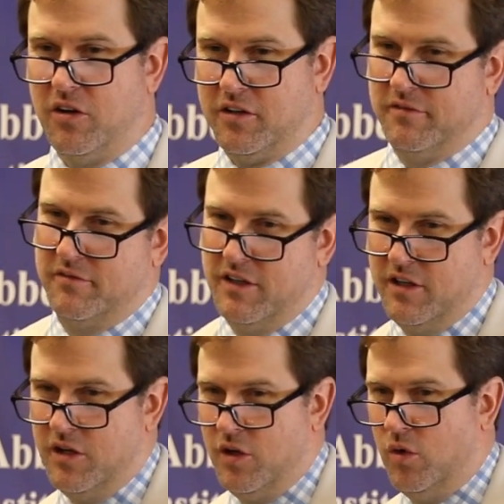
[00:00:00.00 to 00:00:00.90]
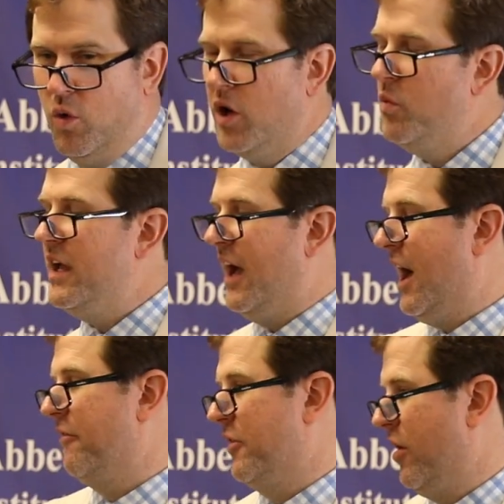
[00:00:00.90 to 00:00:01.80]
look, what do we
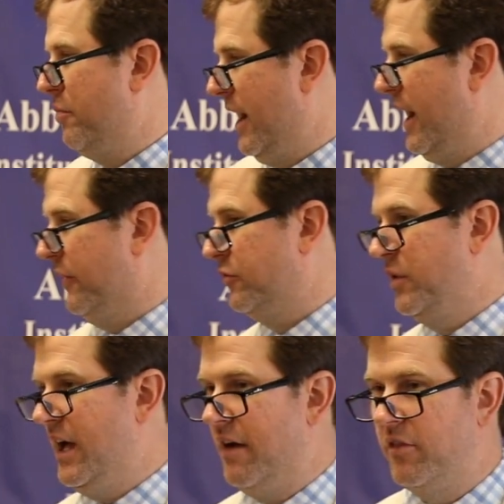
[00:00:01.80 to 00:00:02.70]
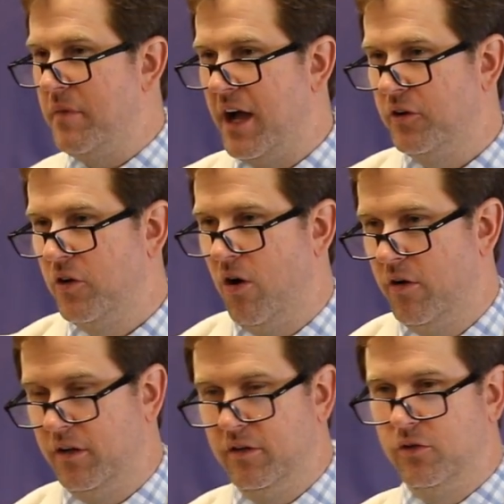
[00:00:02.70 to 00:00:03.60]
have in our past? We have the Magna
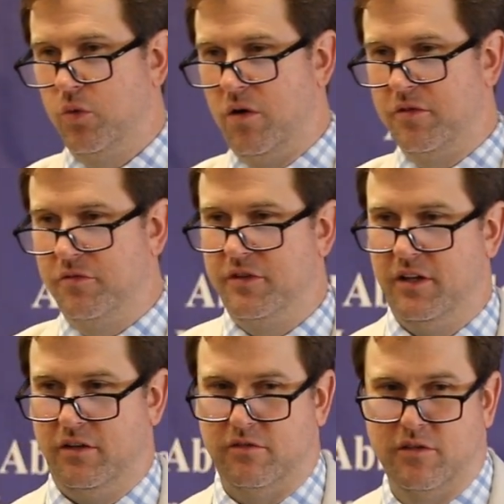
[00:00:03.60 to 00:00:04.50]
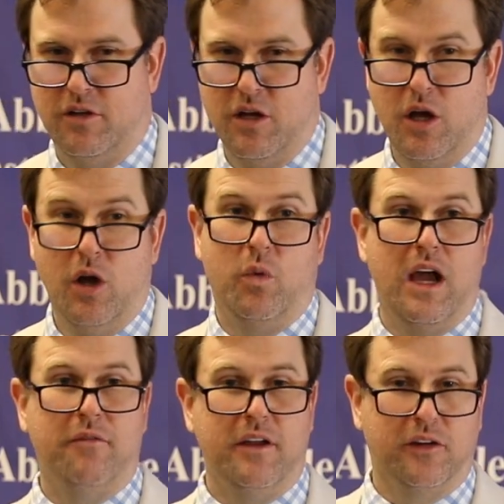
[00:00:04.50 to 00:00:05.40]
Carta of 1215. We
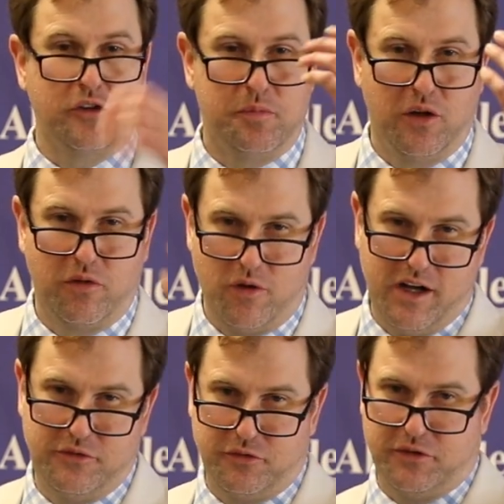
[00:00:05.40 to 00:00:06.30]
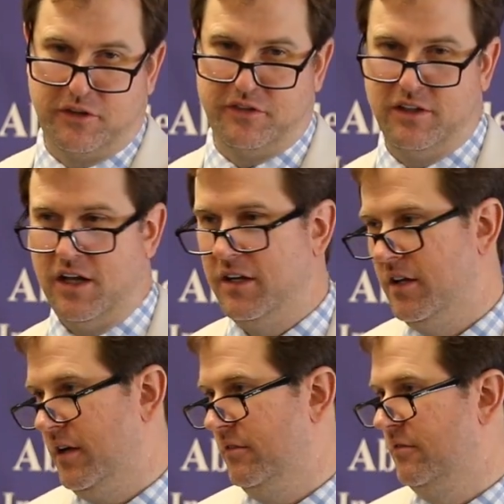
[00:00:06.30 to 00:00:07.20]
have the English Bill of Rights of
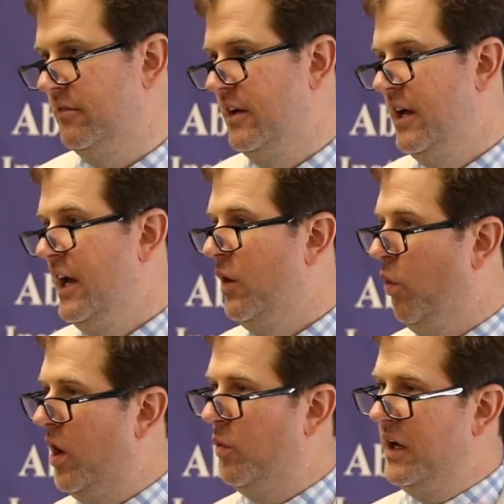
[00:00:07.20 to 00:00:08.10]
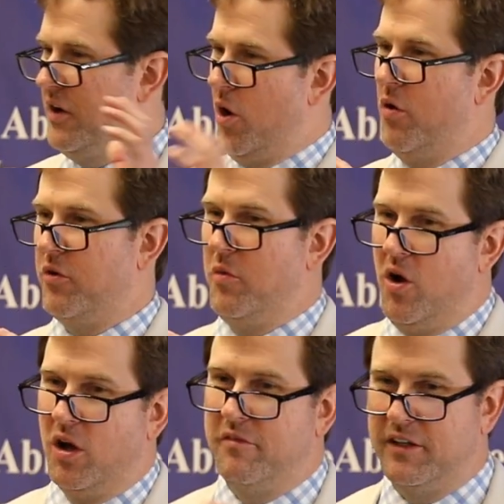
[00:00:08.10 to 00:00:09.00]
1688. And what do we know from
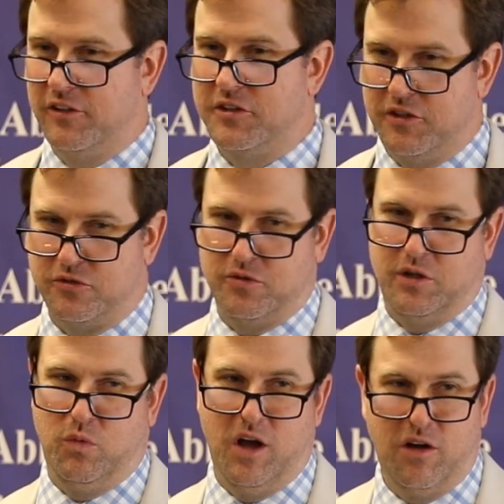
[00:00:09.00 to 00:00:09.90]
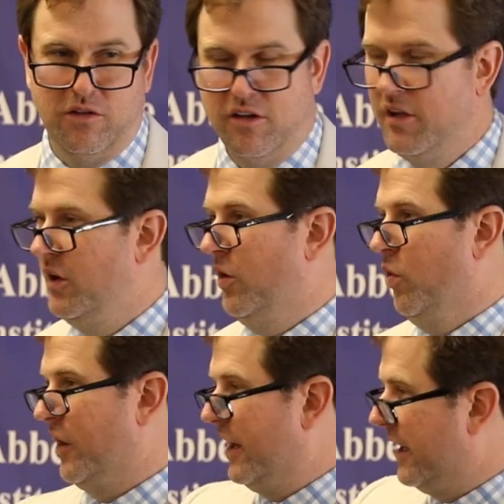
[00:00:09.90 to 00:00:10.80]
all of English history? Well,
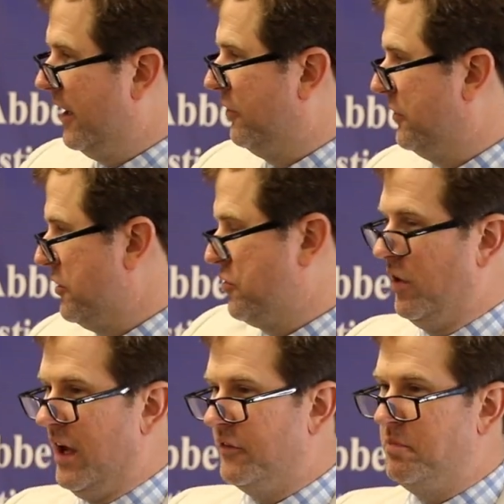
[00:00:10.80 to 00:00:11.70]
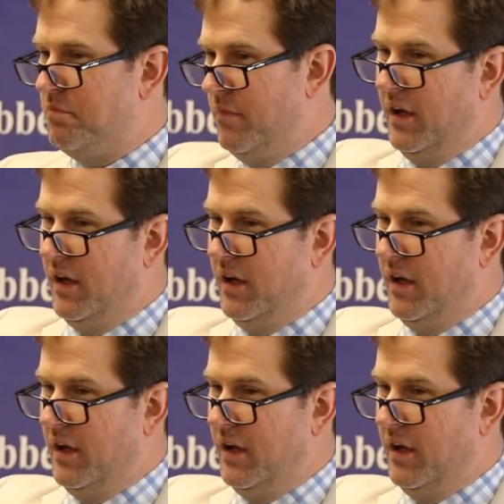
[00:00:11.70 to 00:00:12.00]
we're going to get a centralized